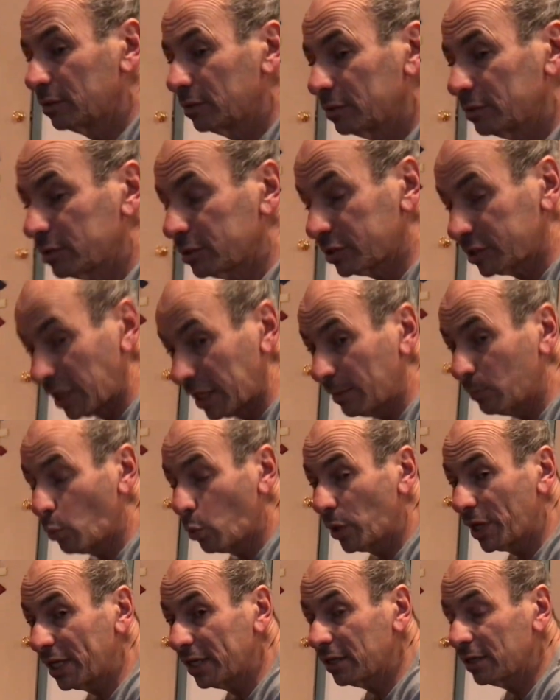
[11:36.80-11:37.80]
Same
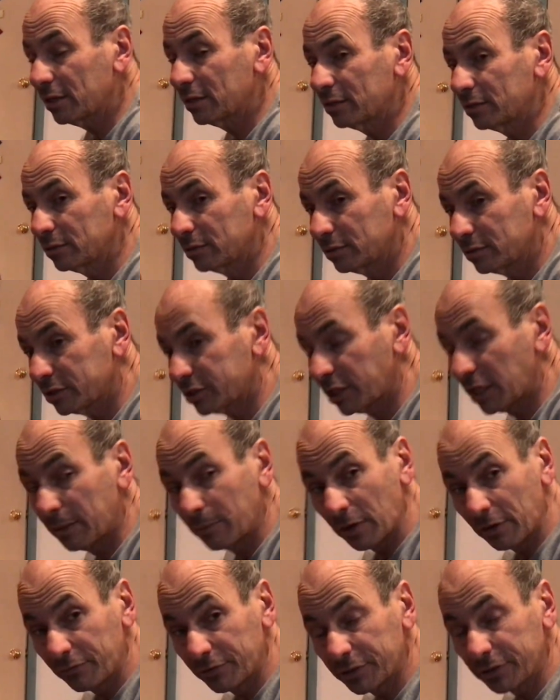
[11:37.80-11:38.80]
weight, same
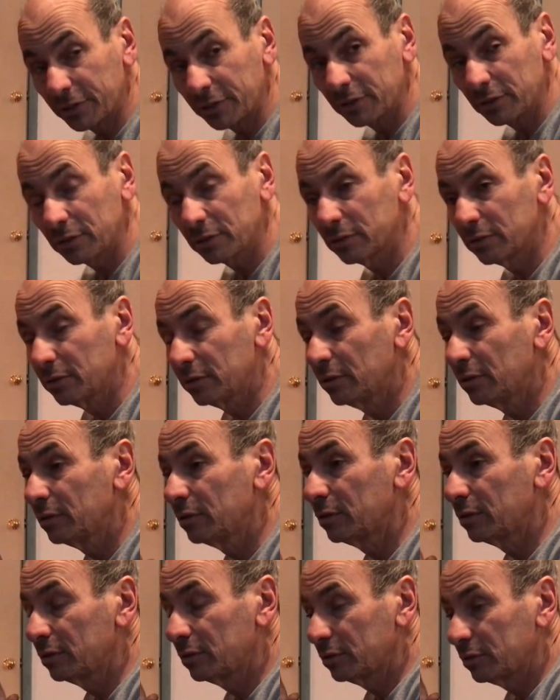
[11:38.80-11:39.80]
everything.
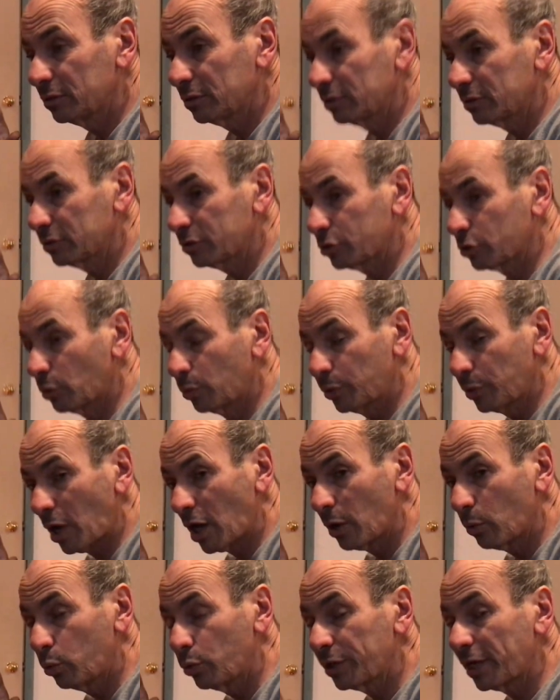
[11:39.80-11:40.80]
So I
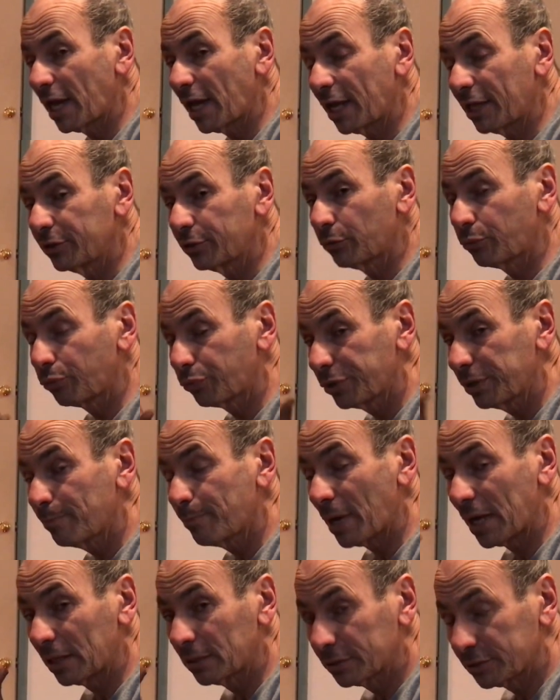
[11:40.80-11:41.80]
wouldn't have had to
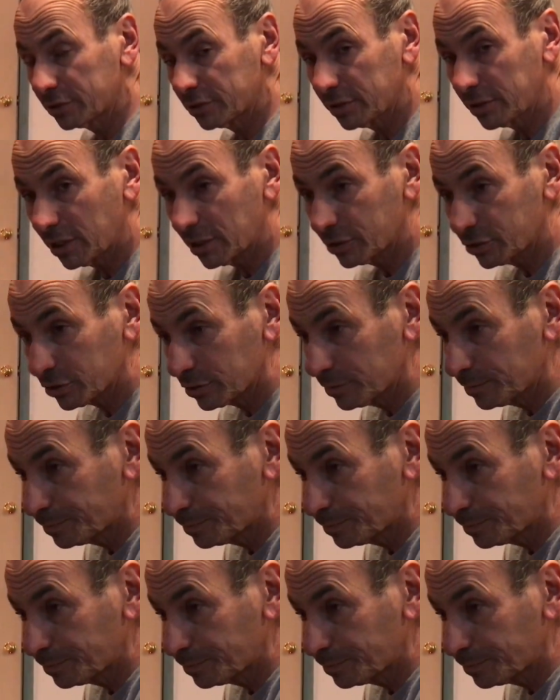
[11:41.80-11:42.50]
rebalance the engine.